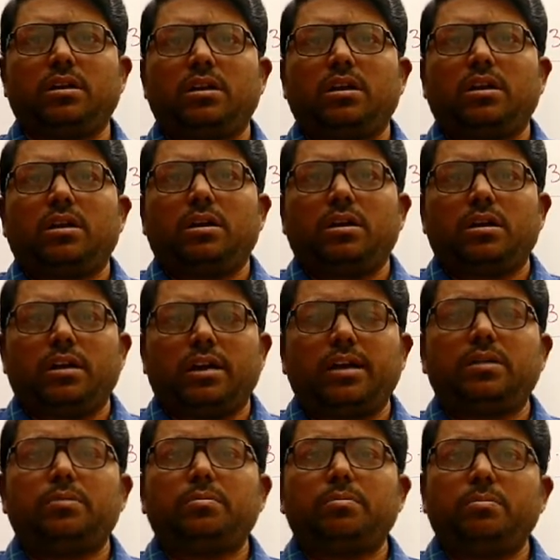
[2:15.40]

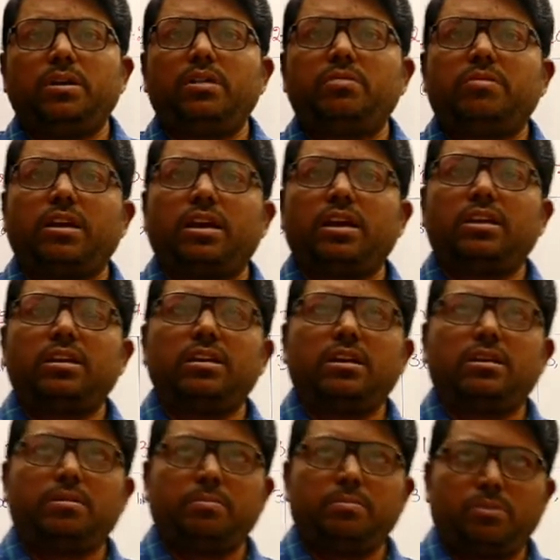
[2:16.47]
sometimes you may be given cash
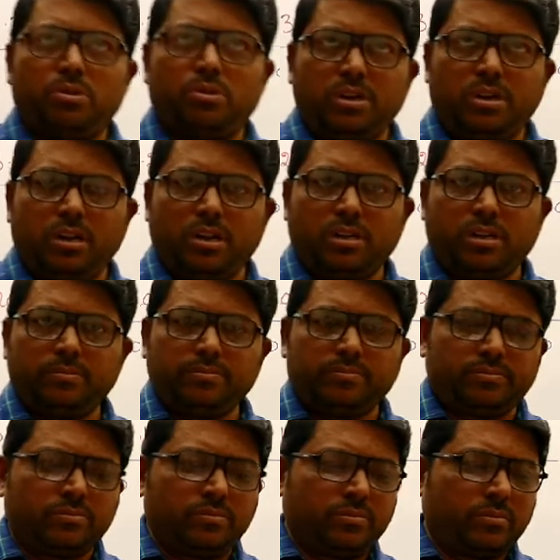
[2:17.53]
book and also
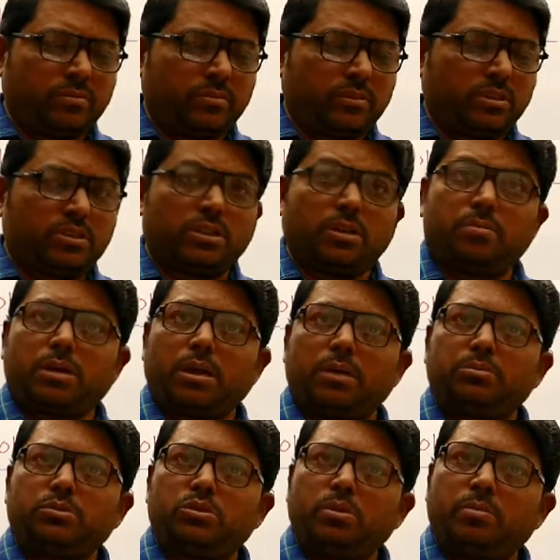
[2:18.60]
passbook related to same
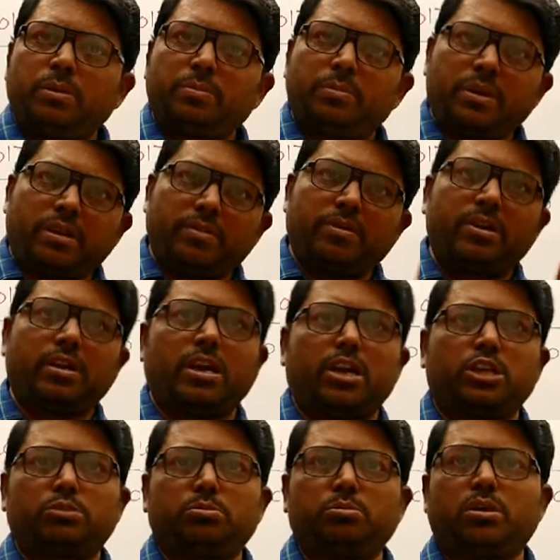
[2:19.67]
month. For example,
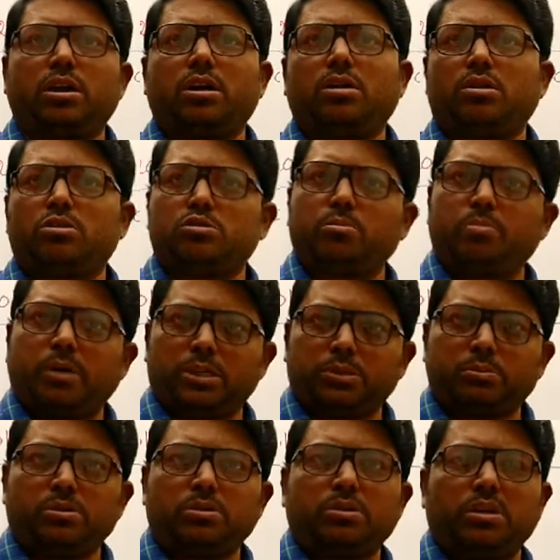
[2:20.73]
cash book is a March month,
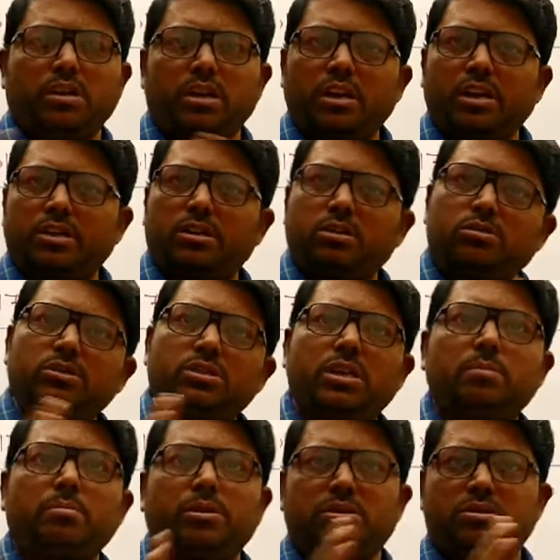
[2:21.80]
passbook is
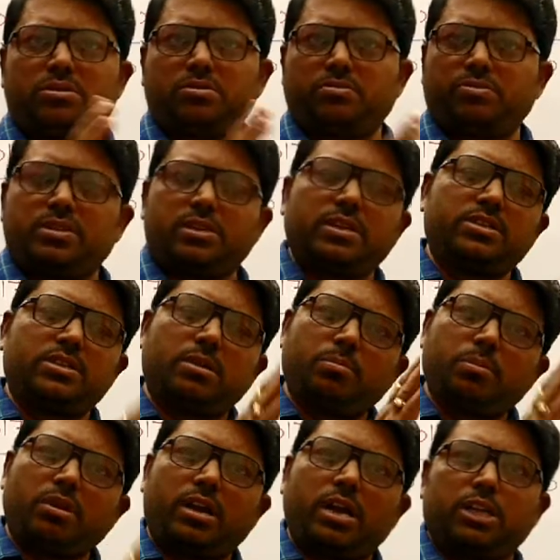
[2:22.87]
also March month.
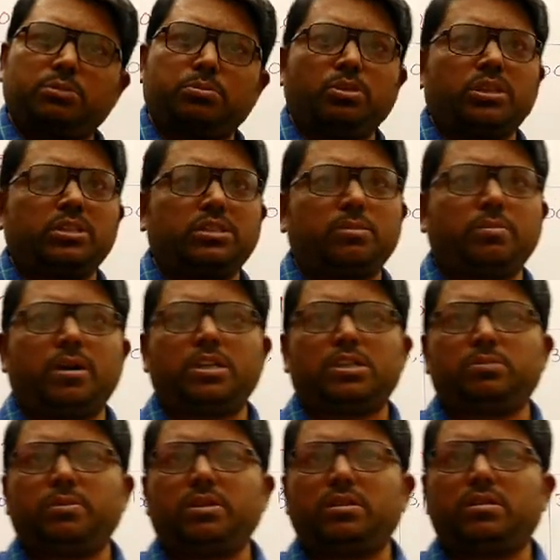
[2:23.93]
Then you
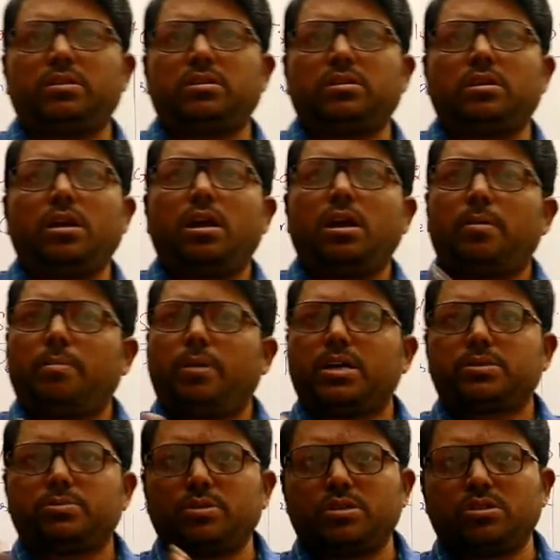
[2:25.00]
can compare from cash
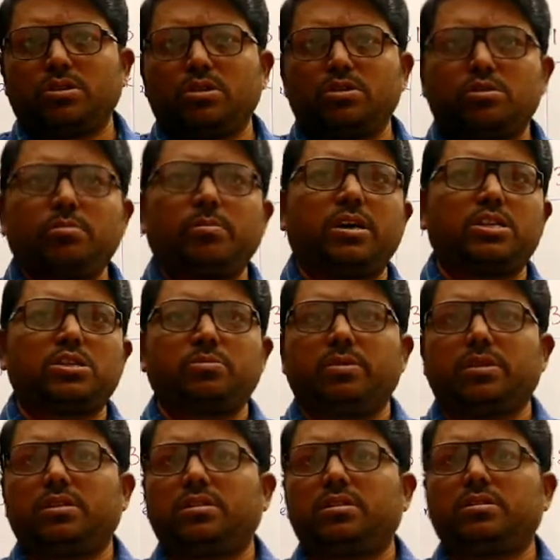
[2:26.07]
book to passbook and
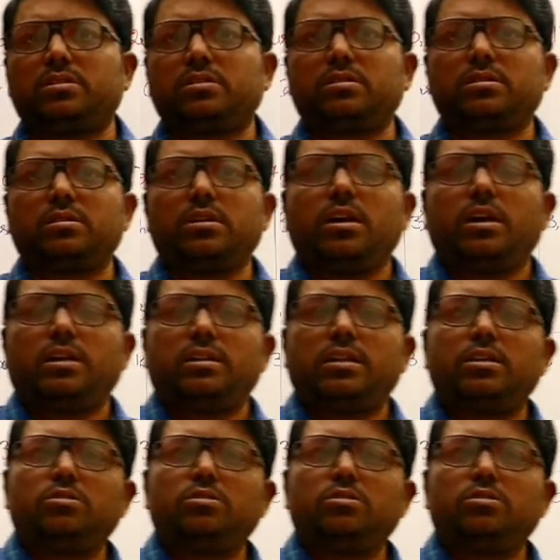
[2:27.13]
passbook to cash book.